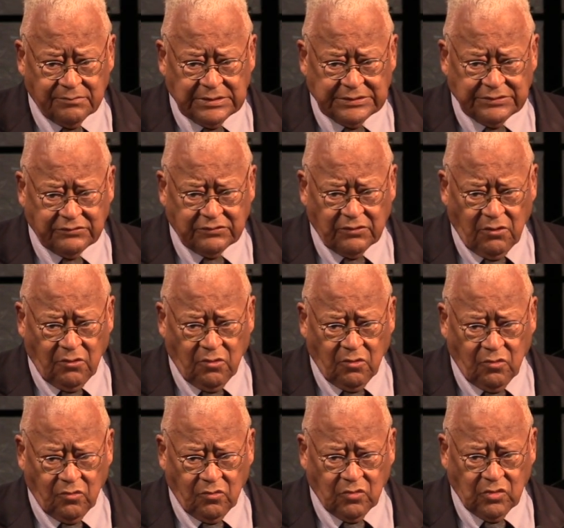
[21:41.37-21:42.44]
And
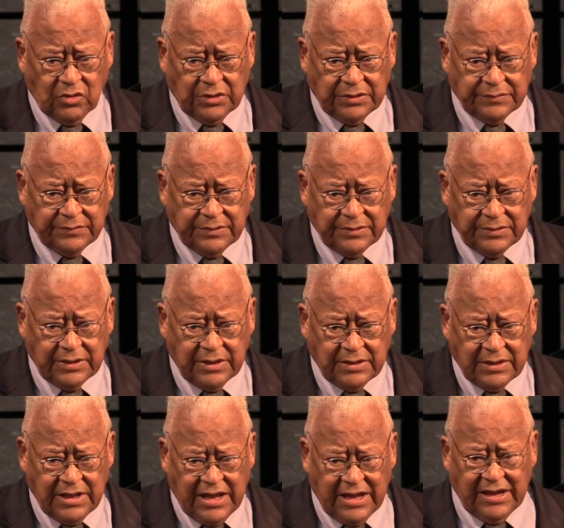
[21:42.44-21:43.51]
so
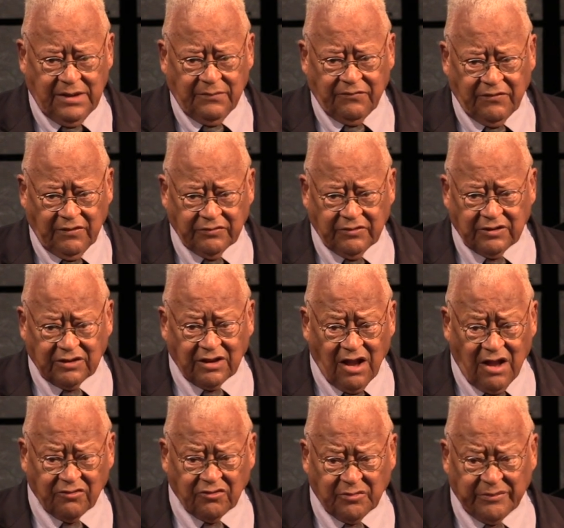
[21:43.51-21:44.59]
I have felt that the
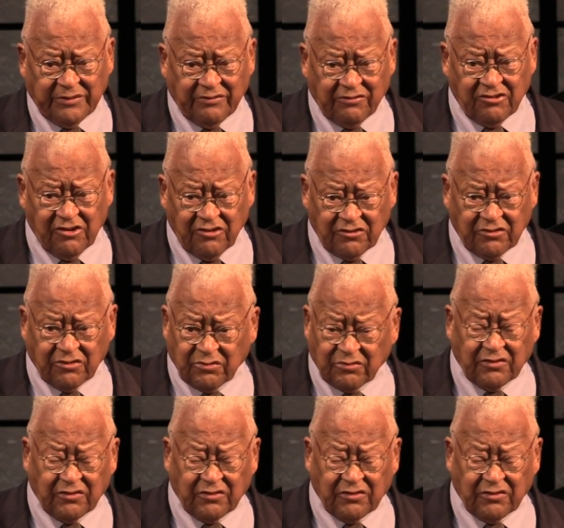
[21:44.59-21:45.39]
gospel of Jesus